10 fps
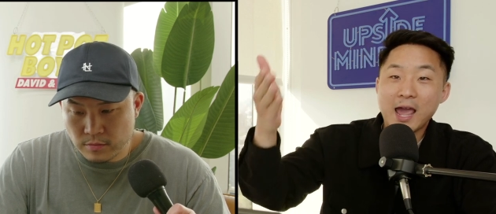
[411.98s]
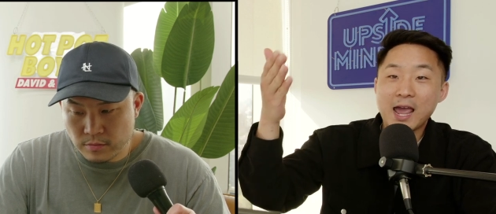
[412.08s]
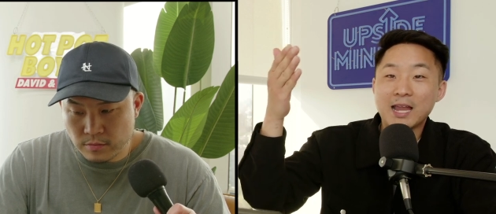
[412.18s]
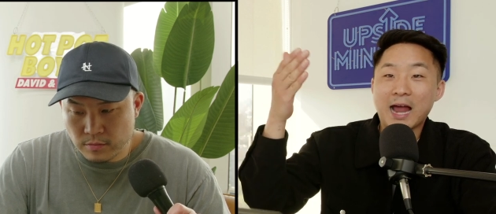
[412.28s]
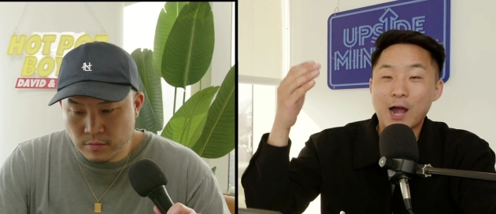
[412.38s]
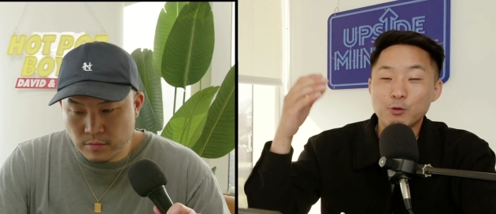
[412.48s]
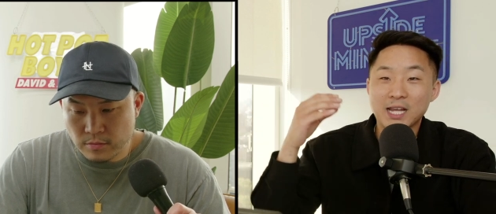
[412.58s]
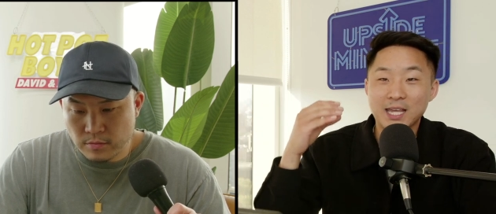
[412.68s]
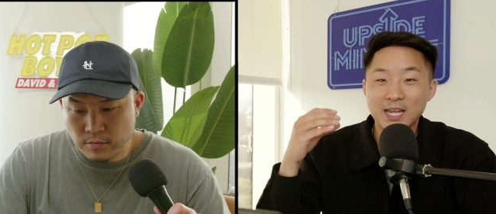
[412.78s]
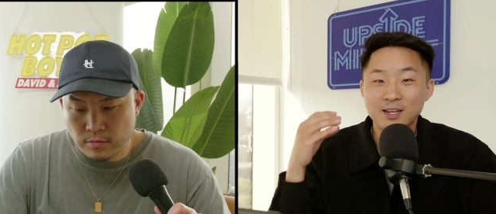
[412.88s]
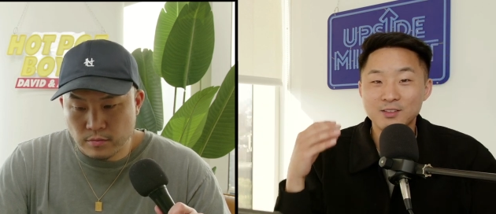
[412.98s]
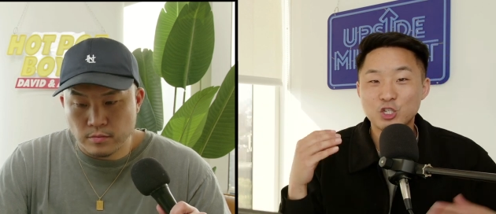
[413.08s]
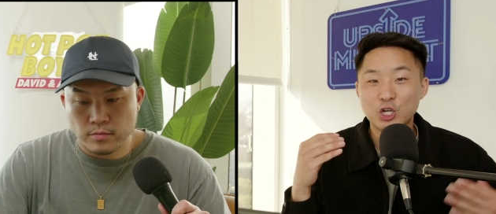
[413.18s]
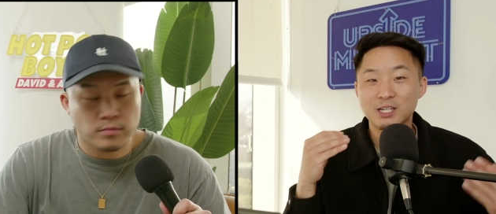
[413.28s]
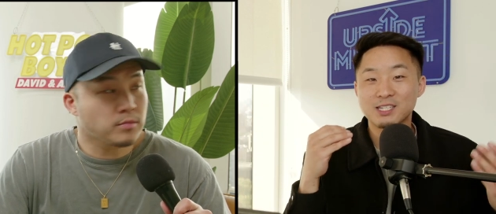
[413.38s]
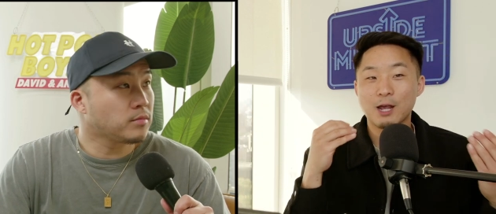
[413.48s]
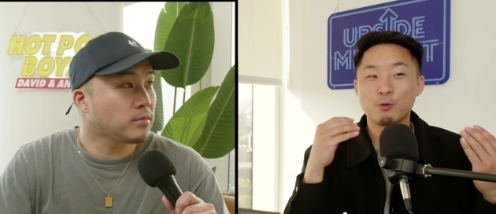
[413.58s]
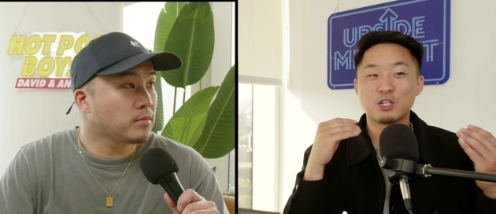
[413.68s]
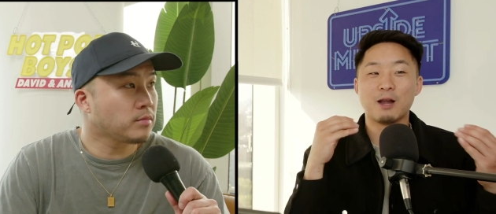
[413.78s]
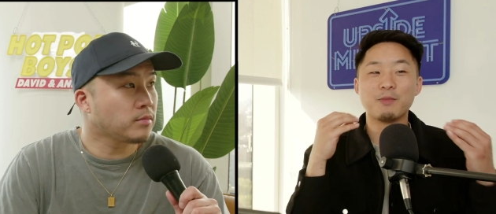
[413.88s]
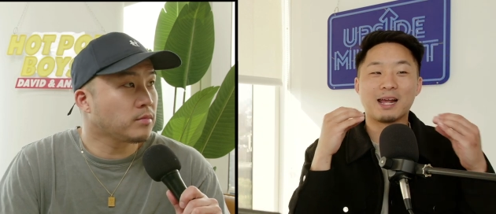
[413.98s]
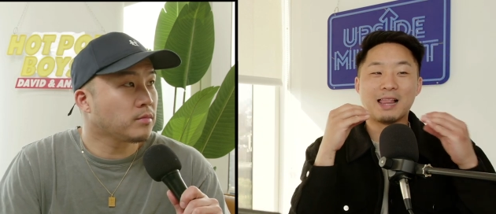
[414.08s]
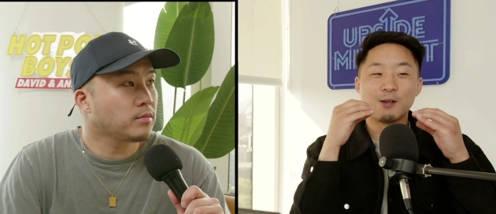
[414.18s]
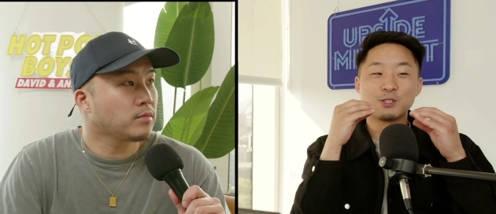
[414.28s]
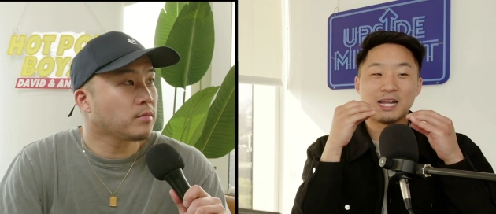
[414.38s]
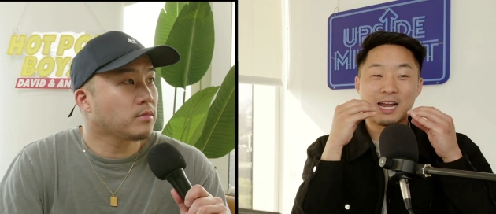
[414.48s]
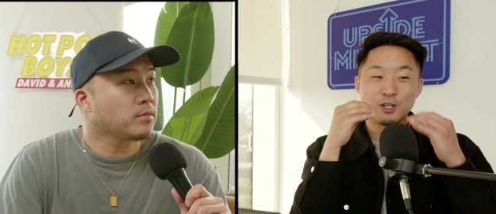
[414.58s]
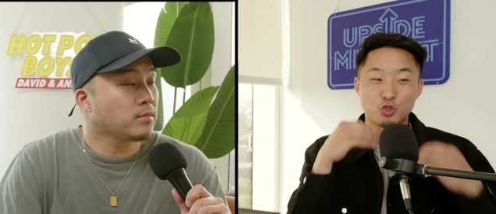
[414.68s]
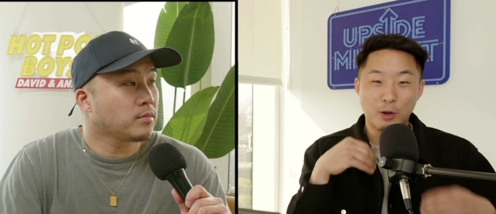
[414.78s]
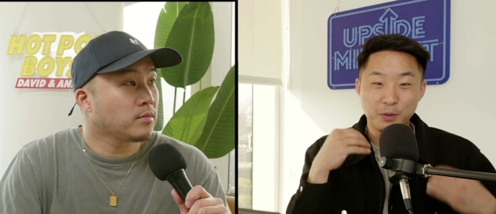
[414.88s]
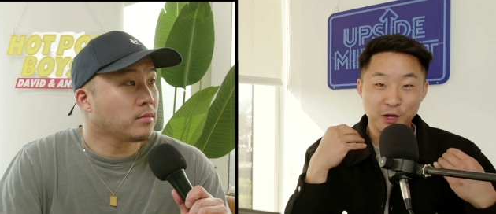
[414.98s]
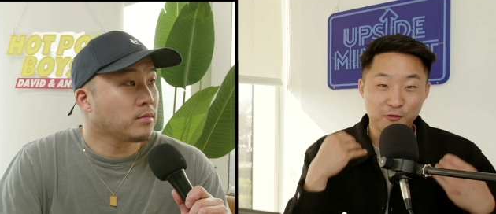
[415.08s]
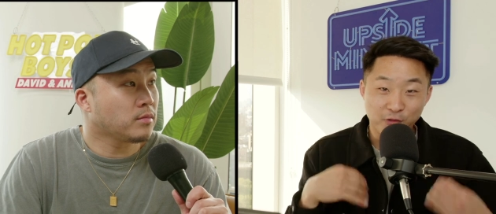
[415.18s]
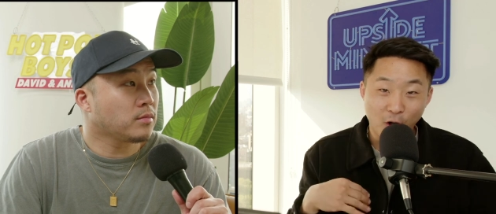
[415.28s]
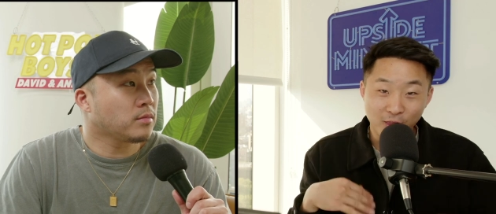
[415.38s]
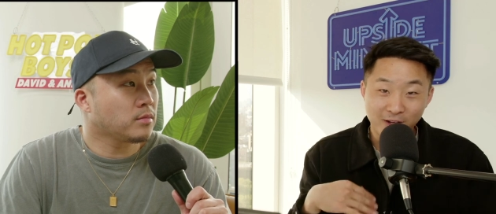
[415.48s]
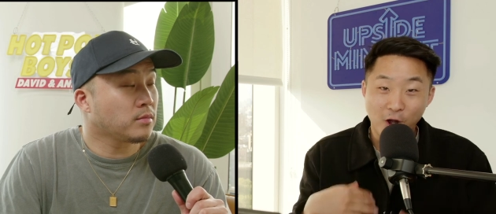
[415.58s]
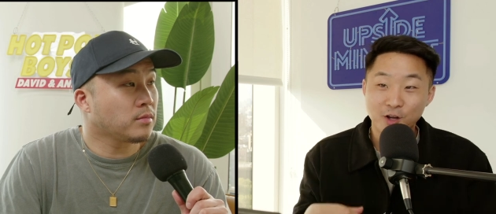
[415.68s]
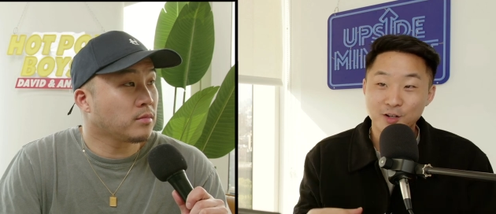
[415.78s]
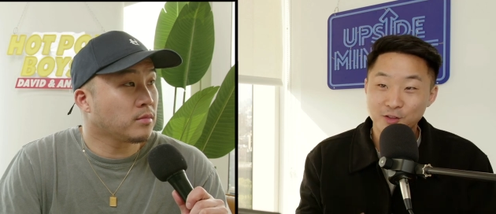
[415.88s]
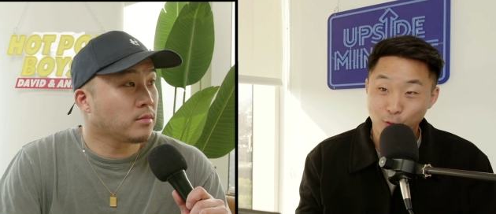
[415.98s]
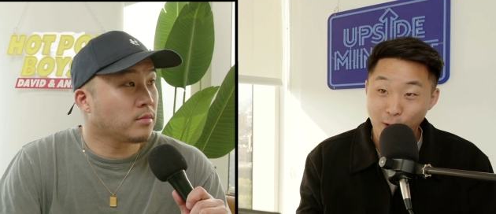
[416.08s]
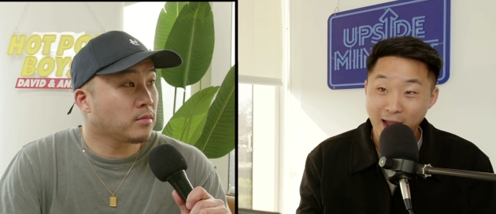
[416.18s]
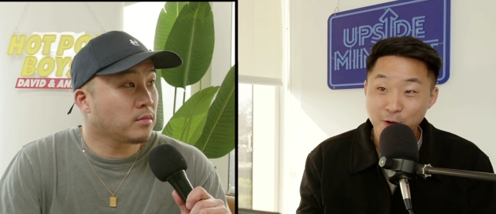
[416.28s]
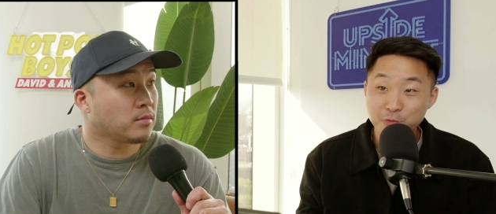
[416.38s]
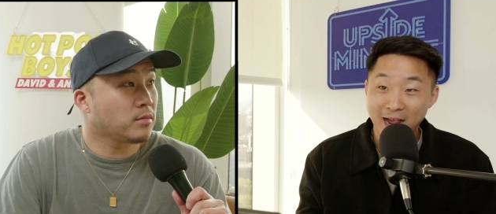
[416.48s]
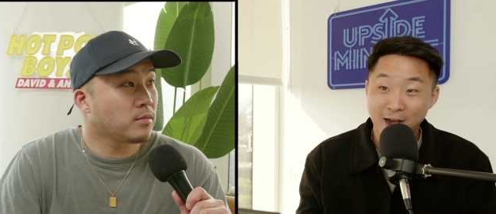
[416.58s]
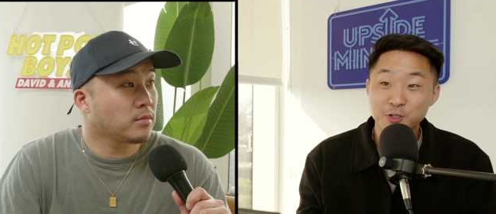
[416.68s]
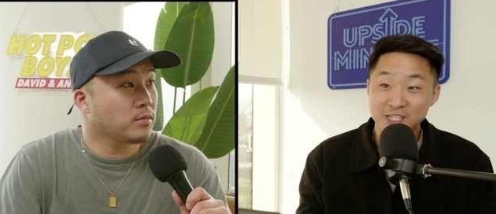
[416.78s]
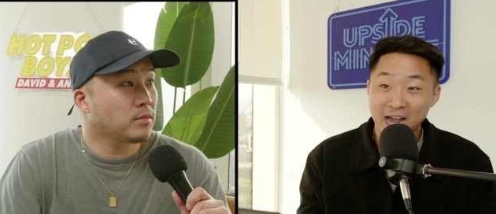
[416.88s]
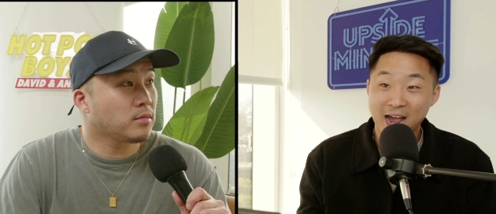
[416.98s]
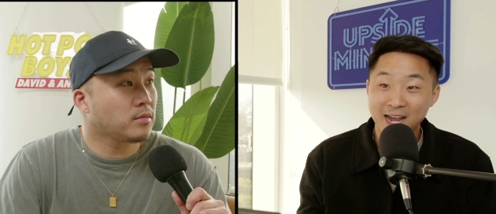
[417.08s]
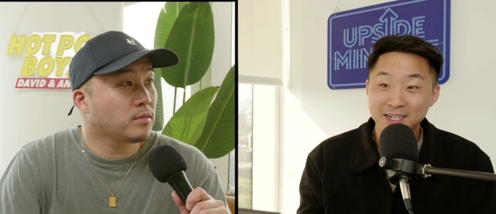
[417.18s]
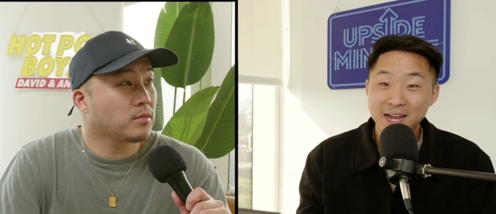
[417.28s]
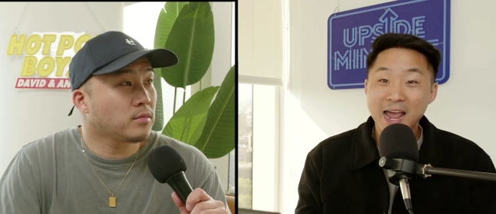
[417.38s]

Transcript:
Speaker 1: and I was like eating this chicken sandwich, and I'm not gonna lie, it was like kind of dripping and falling onto the ground outside,